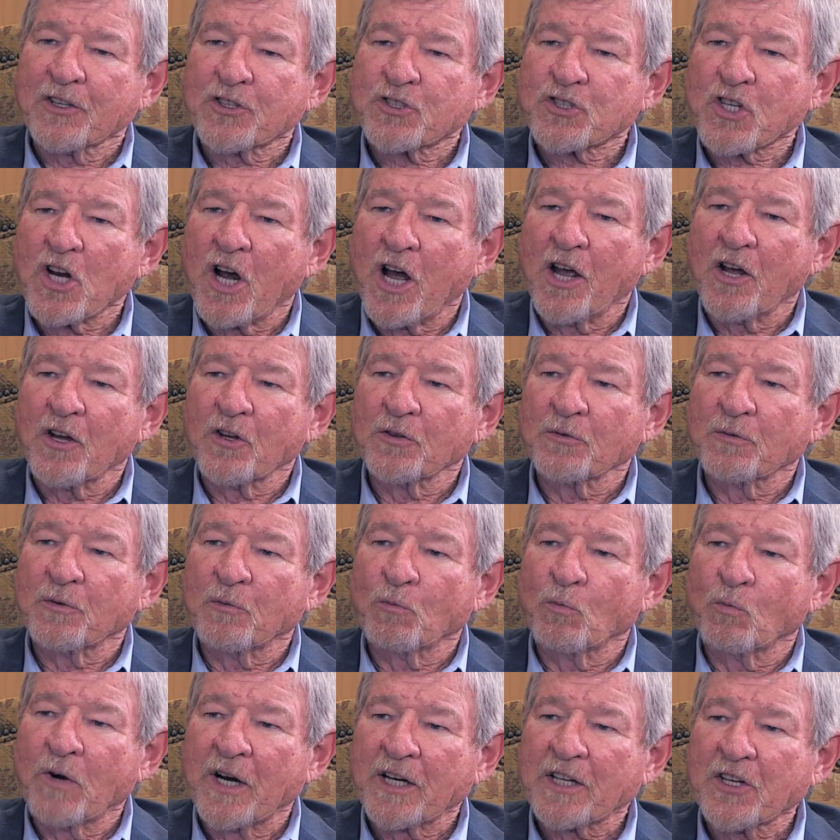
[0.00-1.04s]
a child
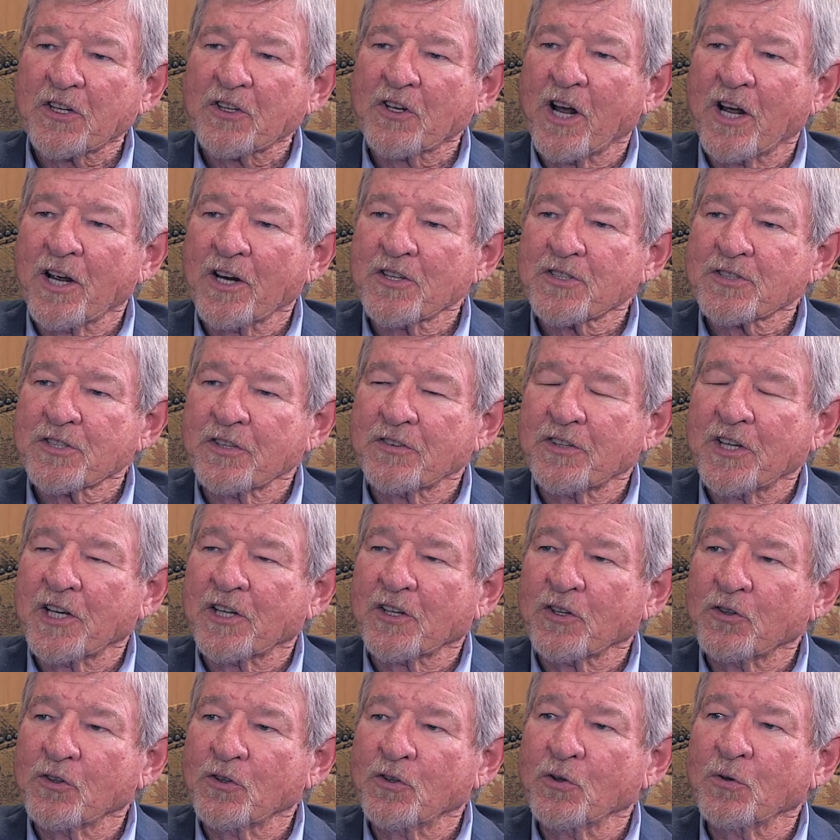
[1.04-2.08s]
recognize that they
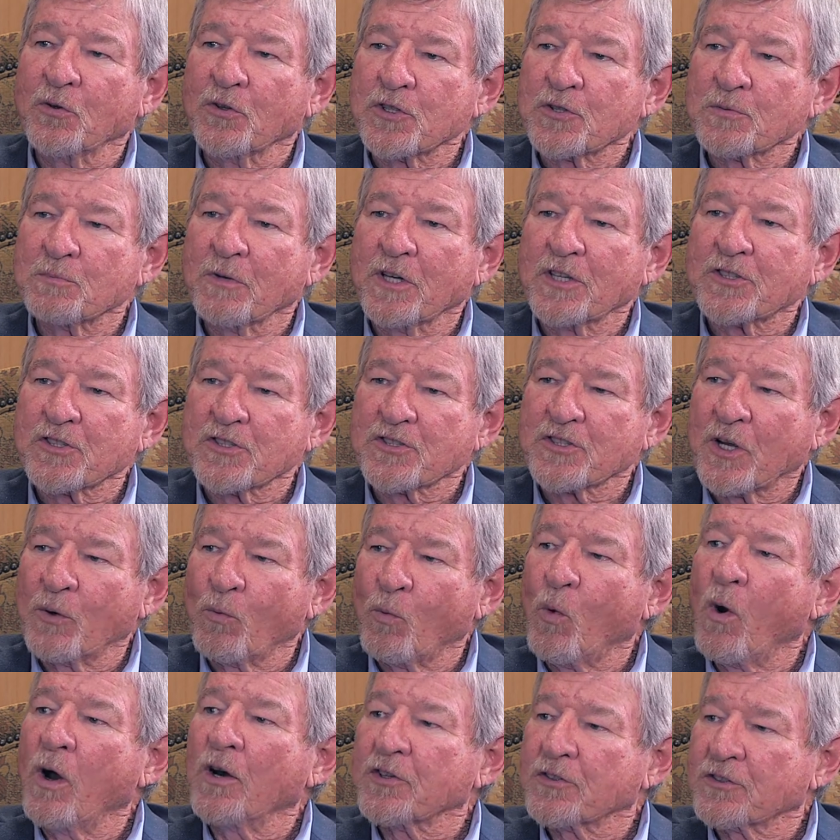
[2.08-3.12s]
can do as much as they
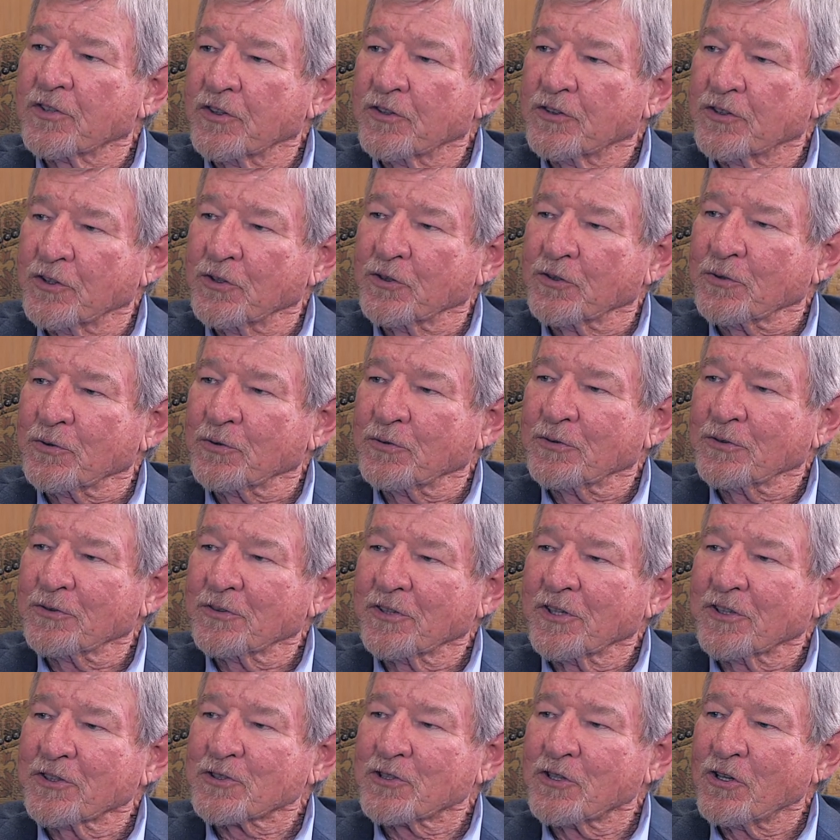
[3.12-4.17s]
want to do
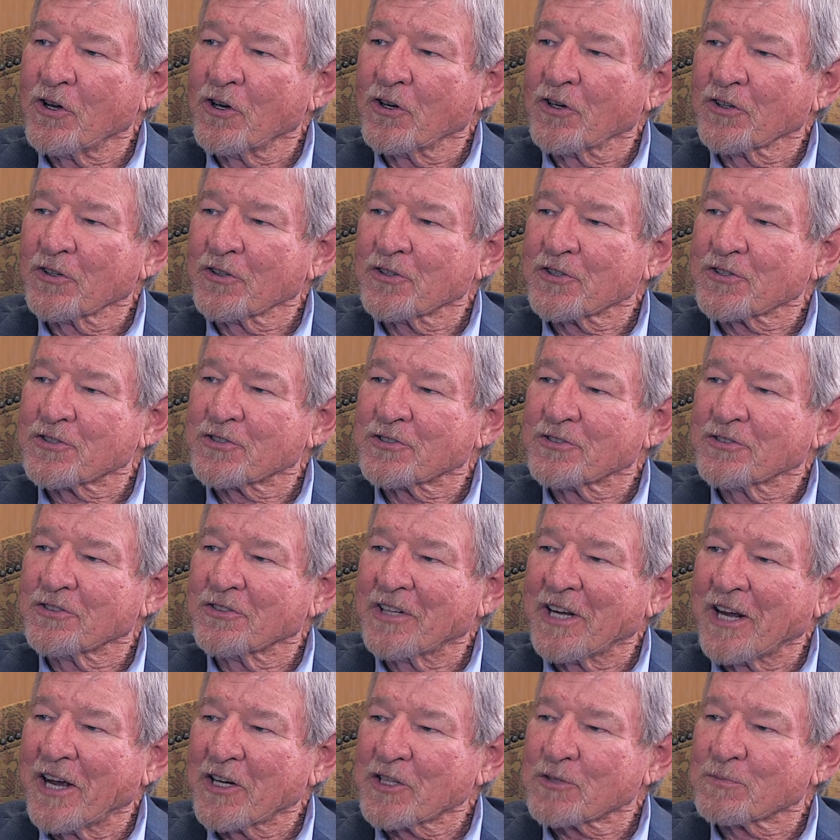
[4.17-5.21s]
as long as
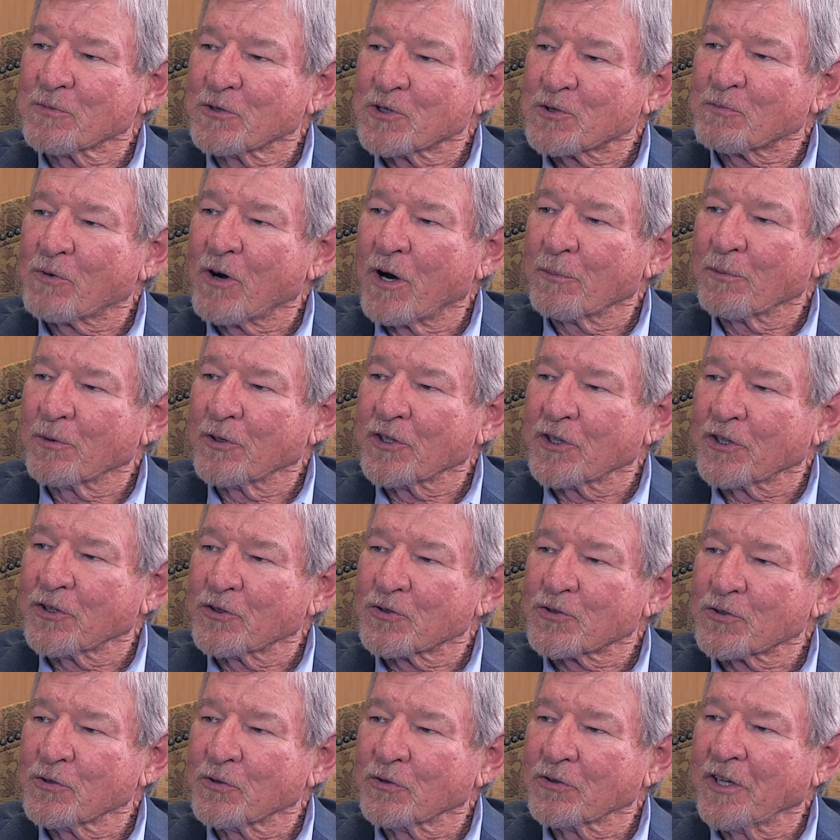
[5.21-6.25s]
the asthma is properly
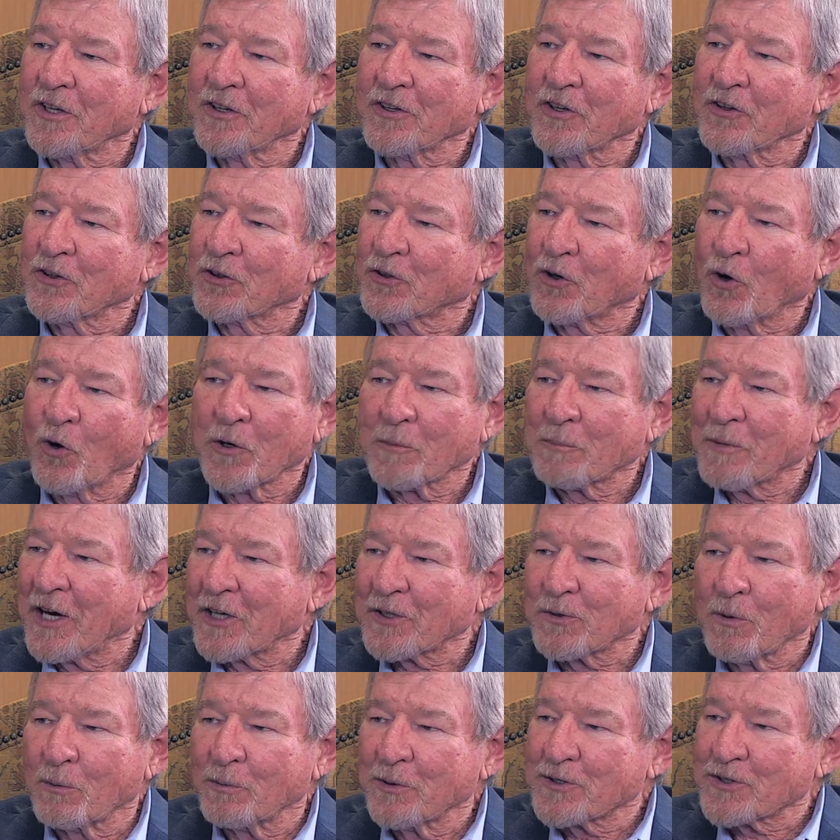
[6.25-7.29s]
controlled. Another going
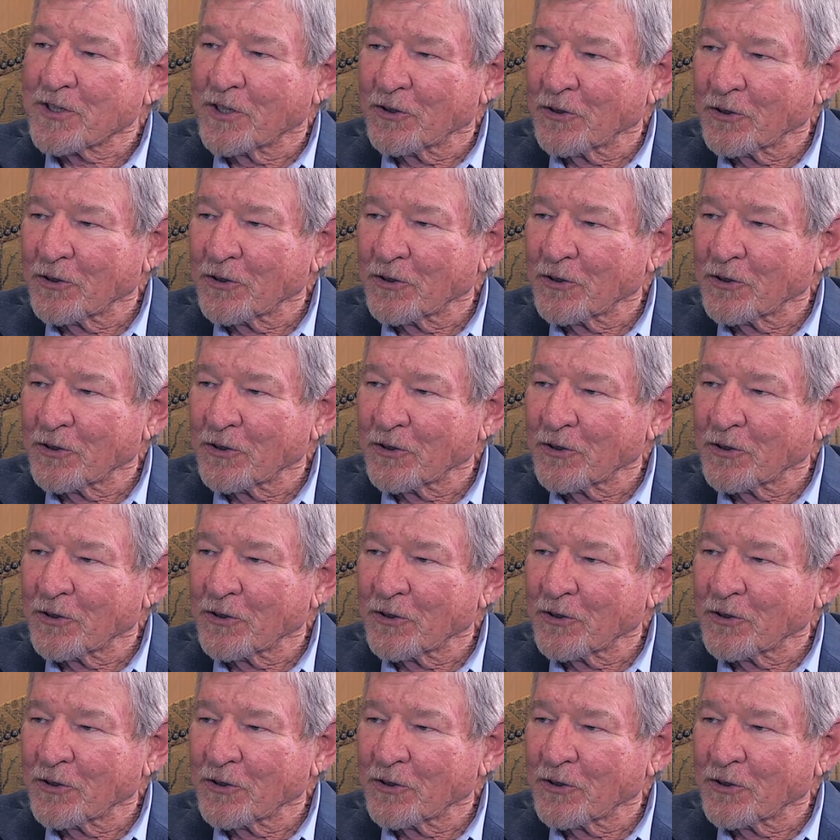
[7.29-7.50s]
back to what we said